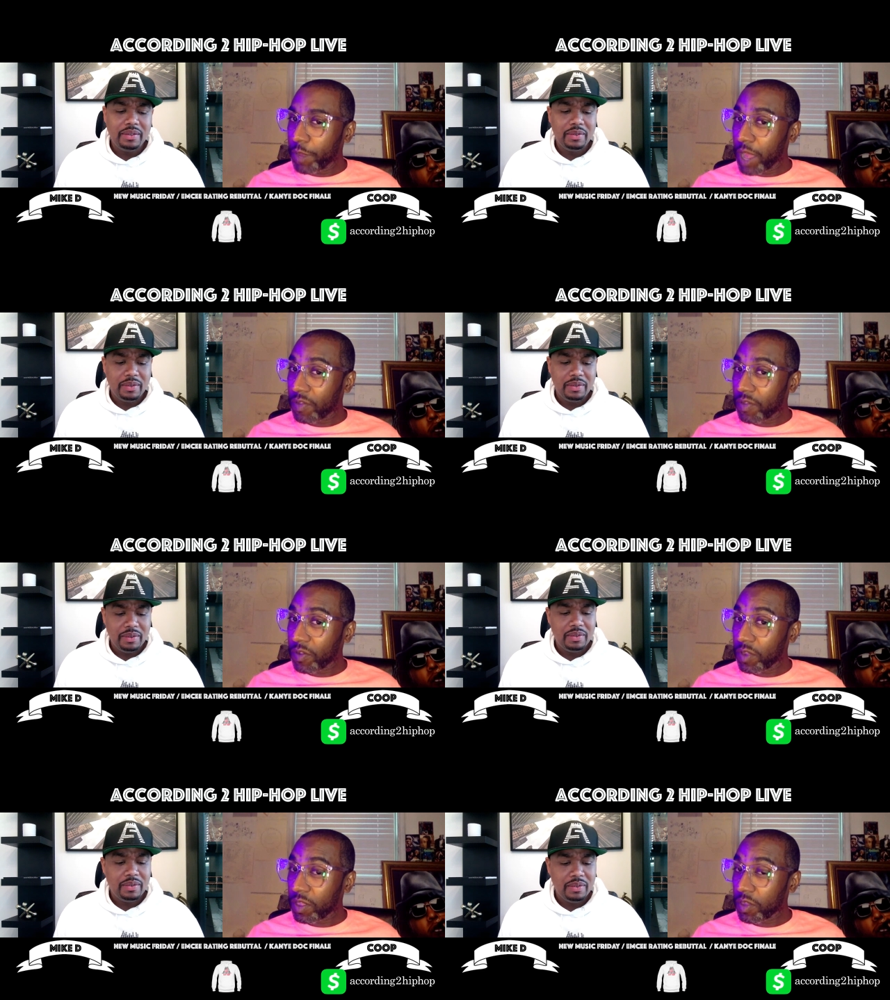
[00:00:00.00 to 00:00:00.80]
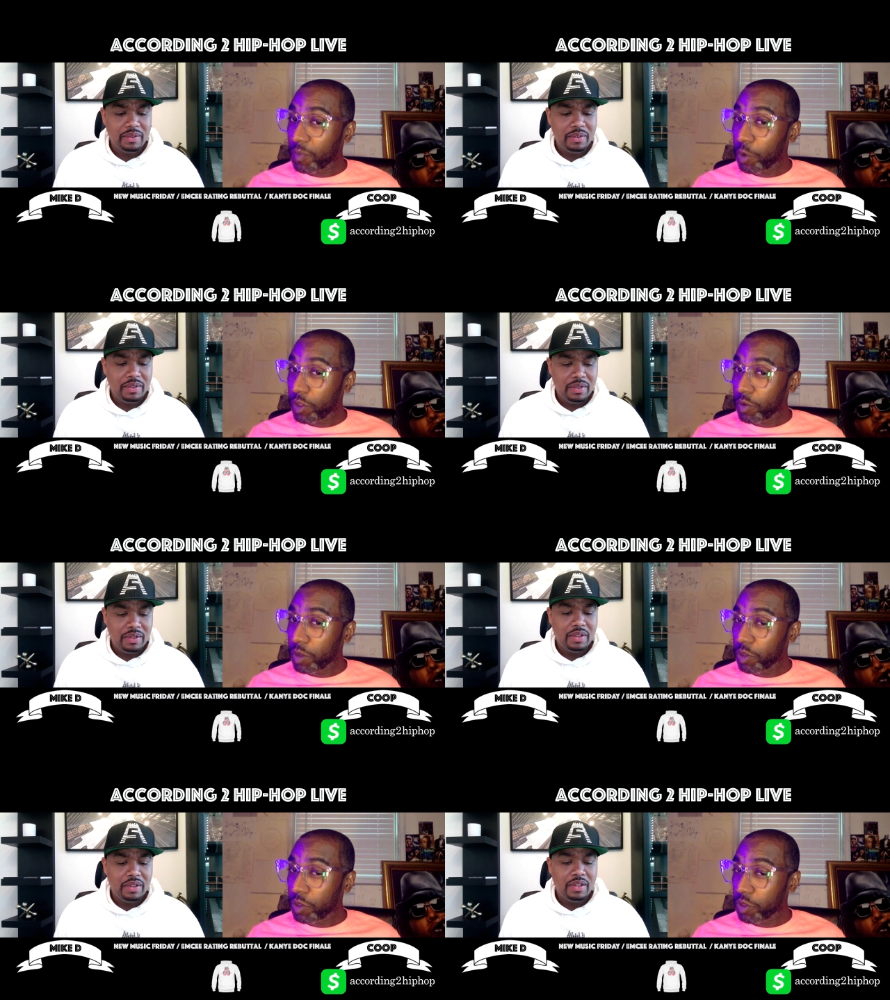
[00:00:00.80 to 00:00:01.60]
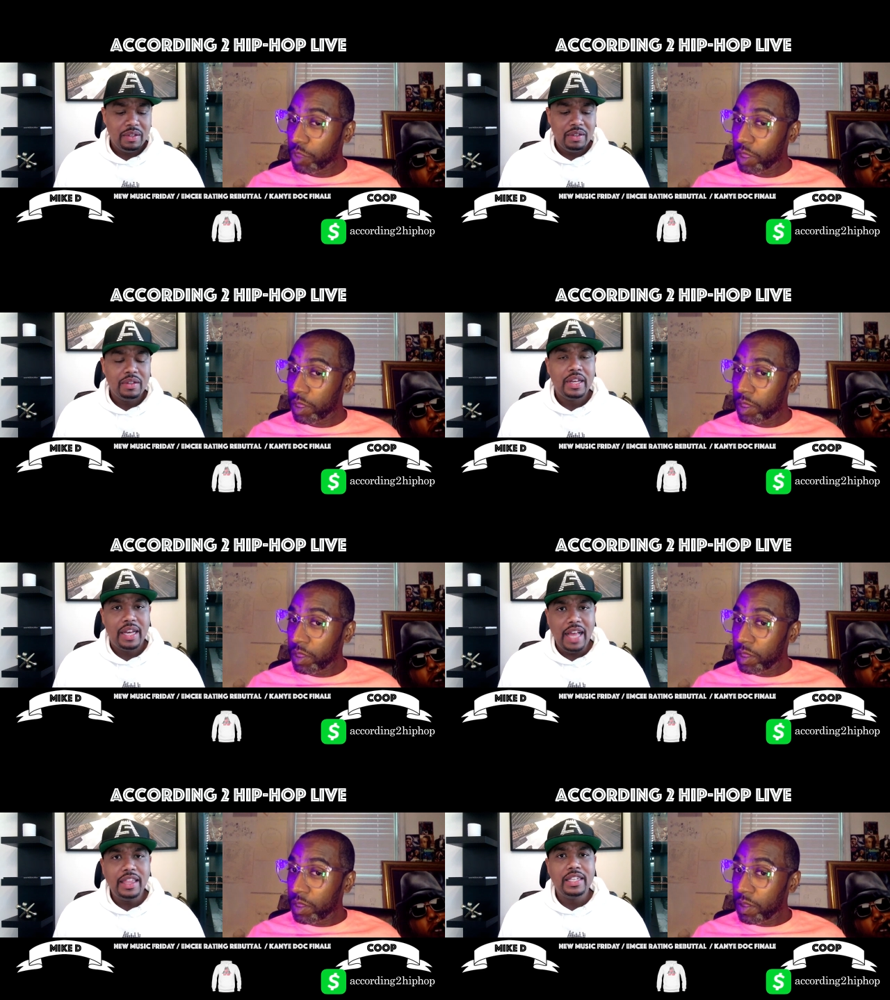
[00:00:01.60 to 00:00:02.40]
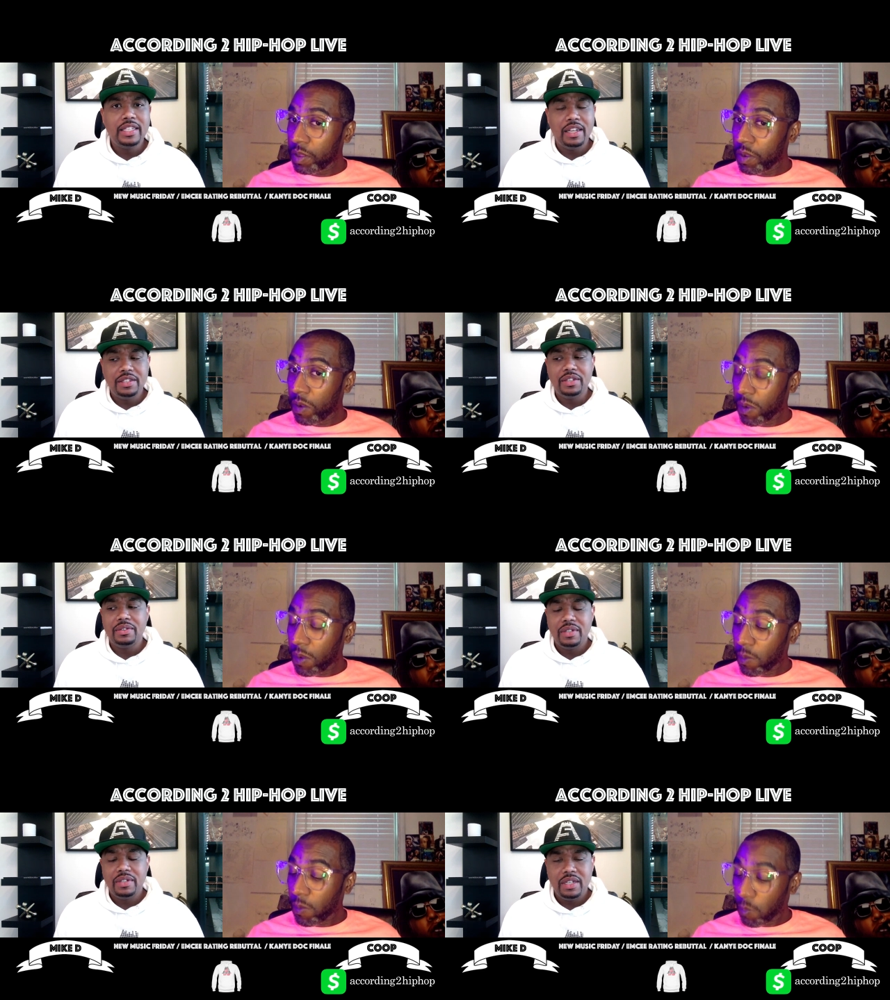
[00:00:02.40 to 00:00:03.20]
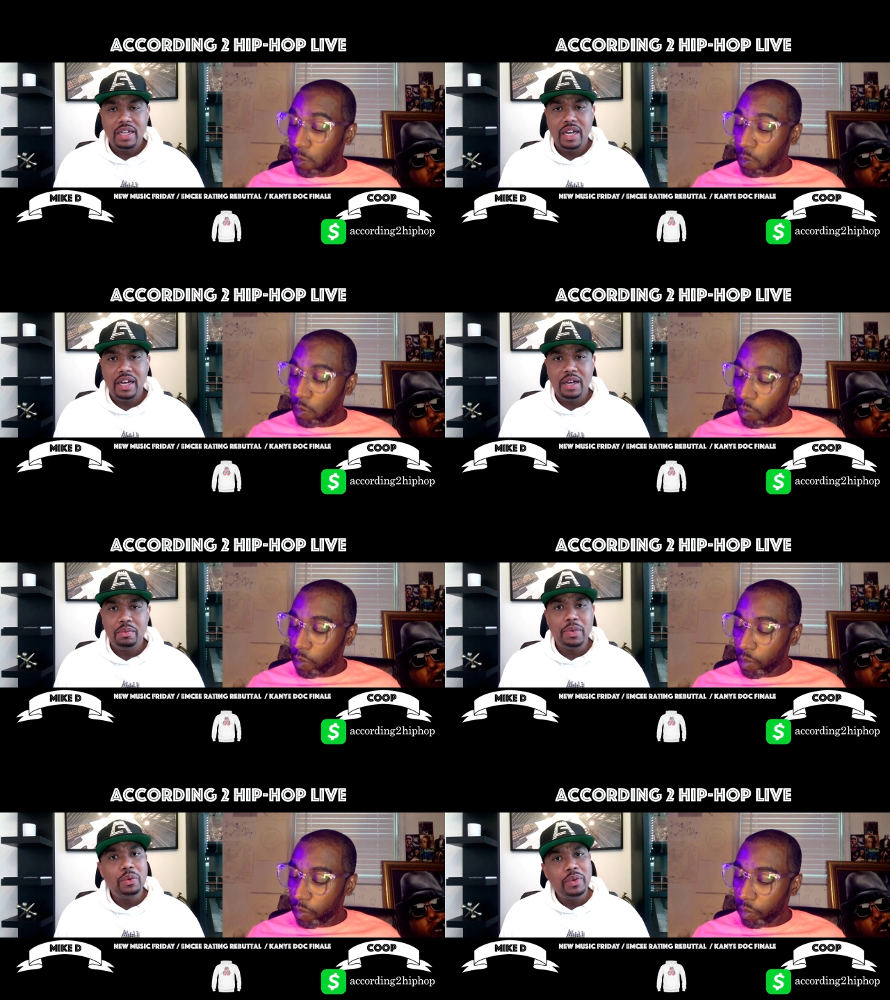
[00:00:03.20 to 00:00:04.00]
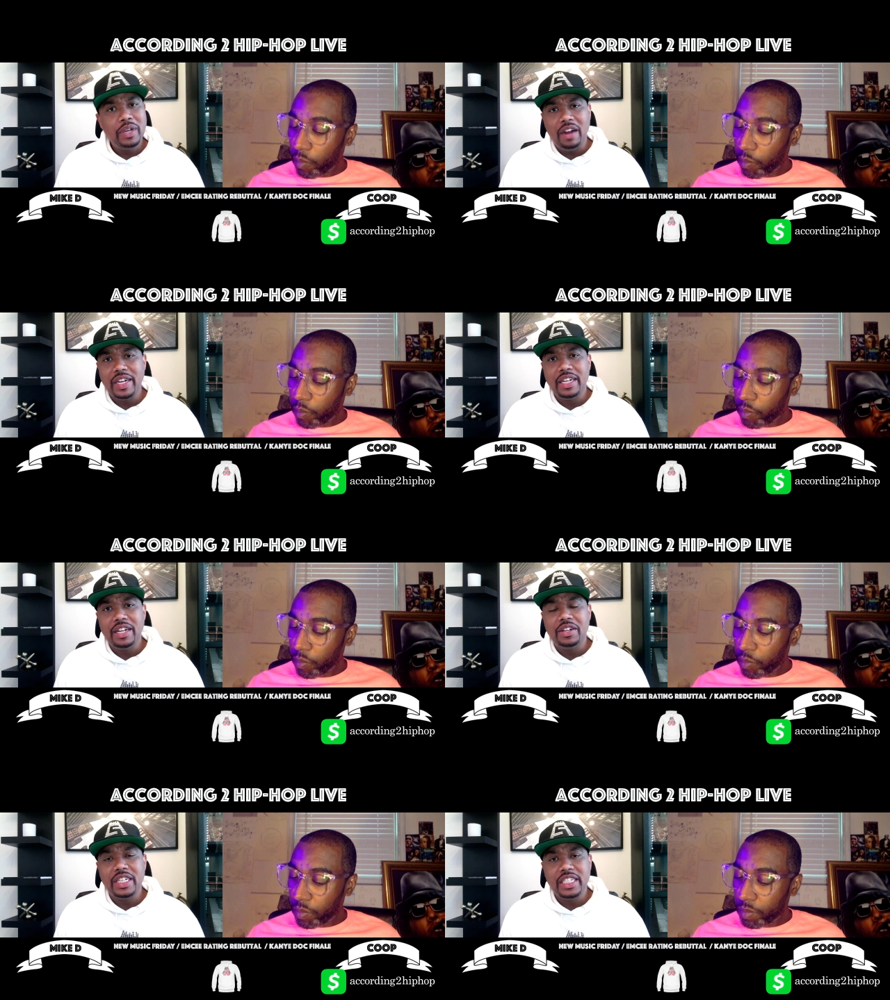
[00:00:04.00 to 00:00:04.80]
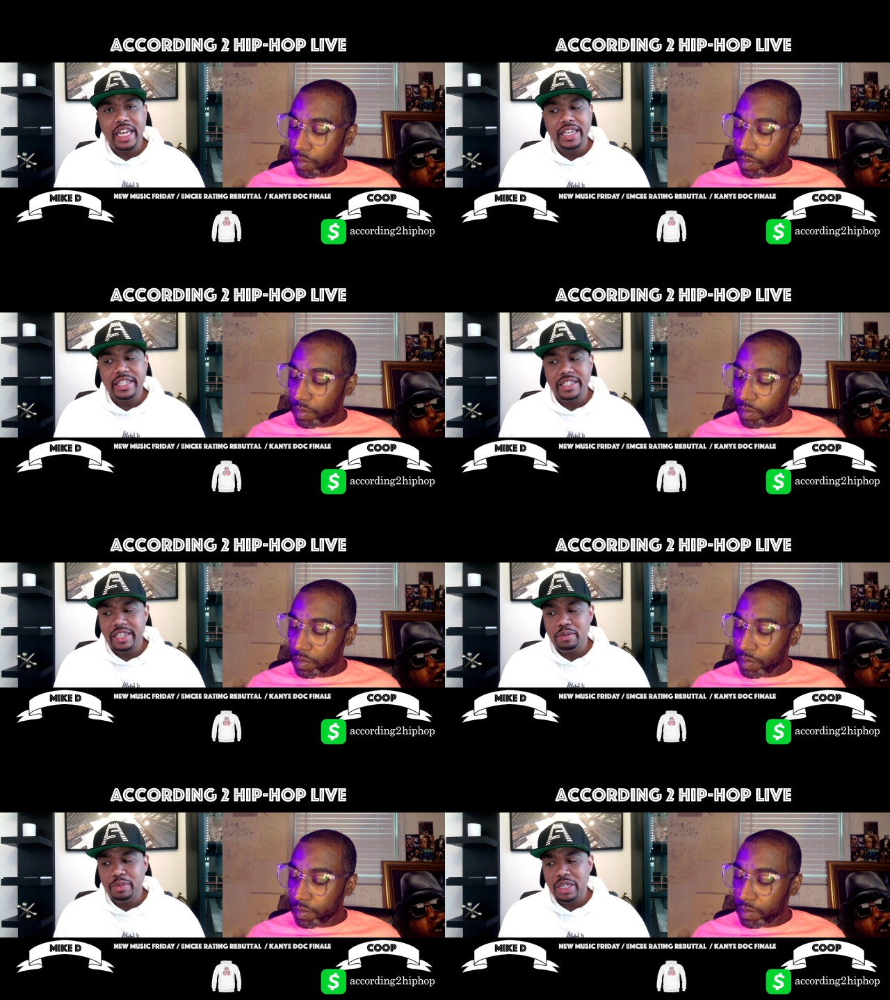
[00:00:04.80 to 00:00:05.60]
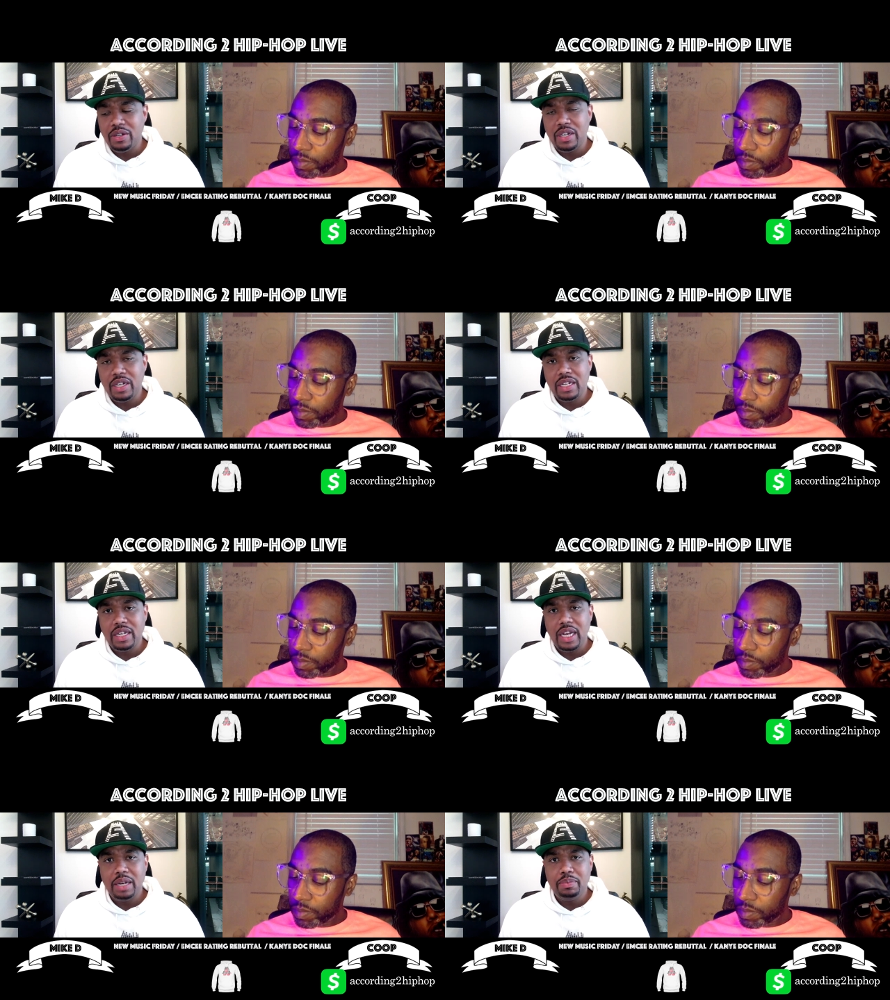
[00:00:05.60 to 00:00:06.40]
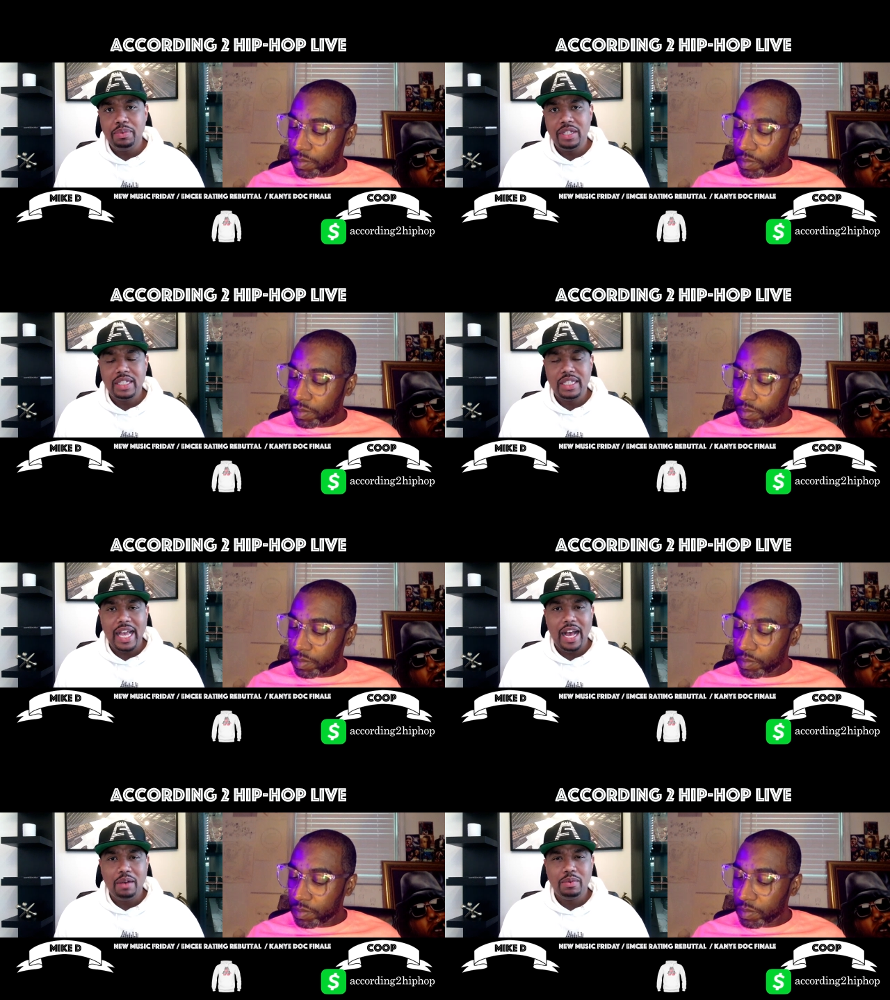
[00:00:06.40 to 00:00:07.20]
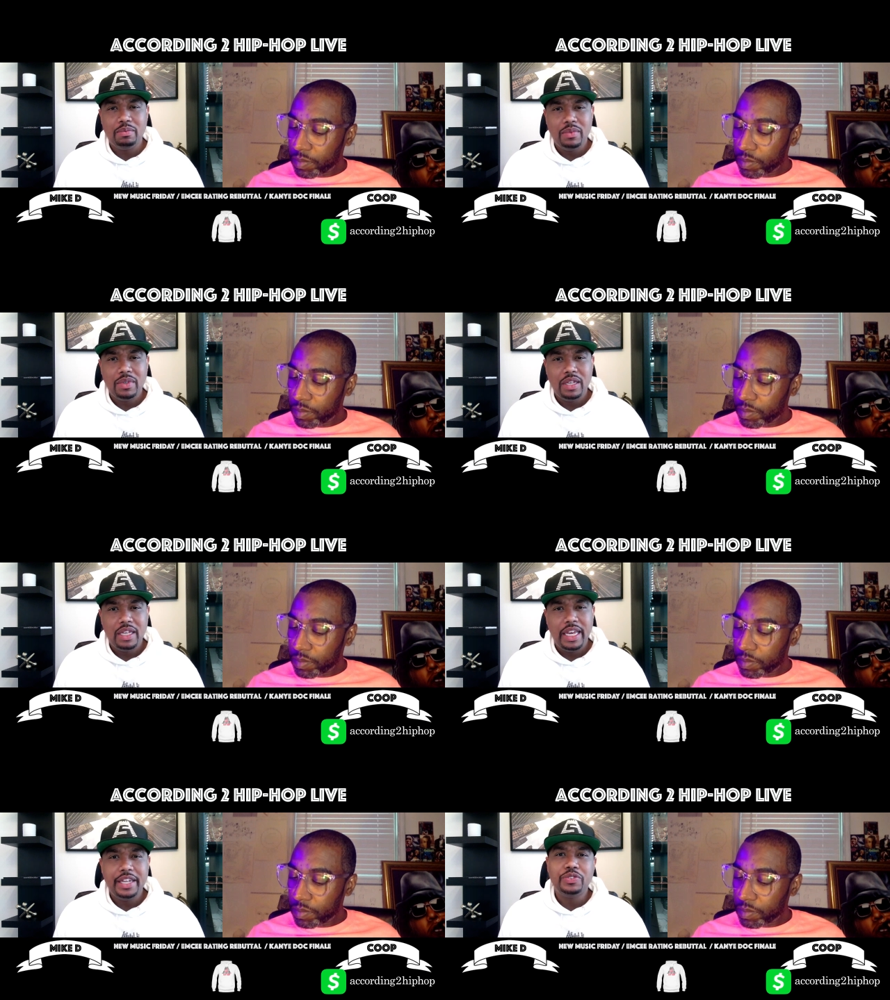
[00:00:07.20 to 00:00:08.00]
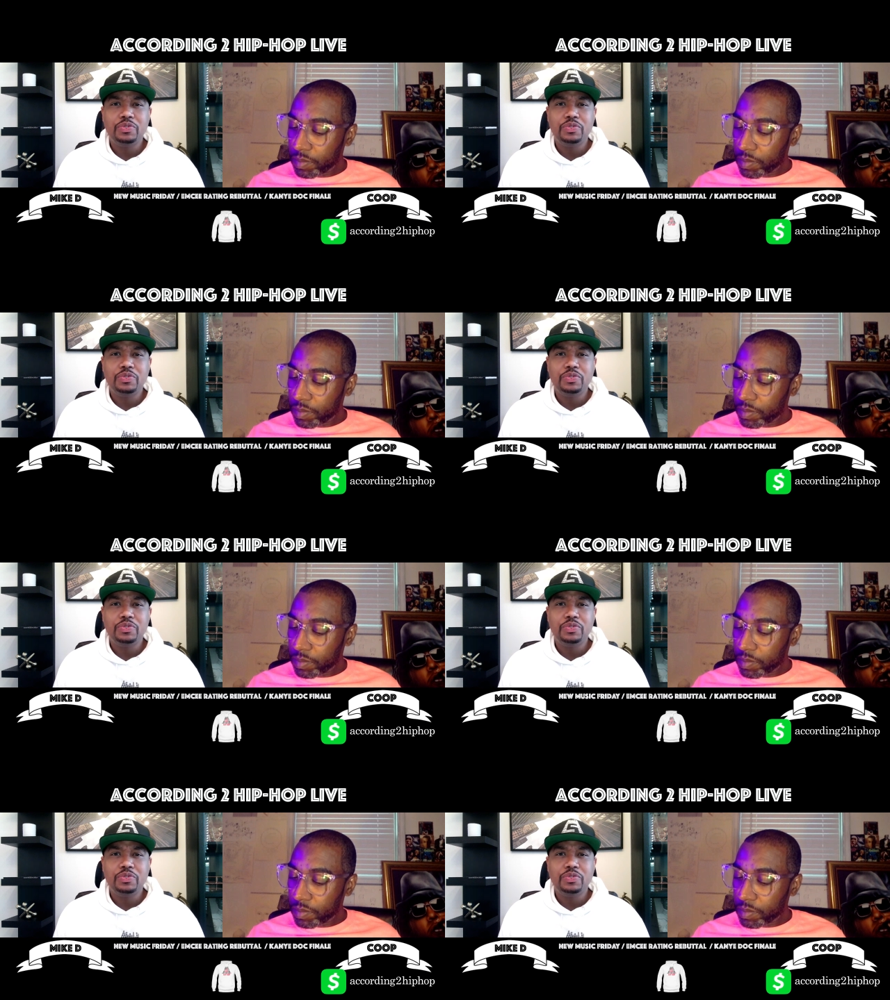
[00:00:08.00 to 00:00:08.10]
Speaker 1: that would be nice to see at this point too, don't you think?
Speaker 2: I think so too. Um, but we already know that Jay is going to be on uh, Pusha's album, and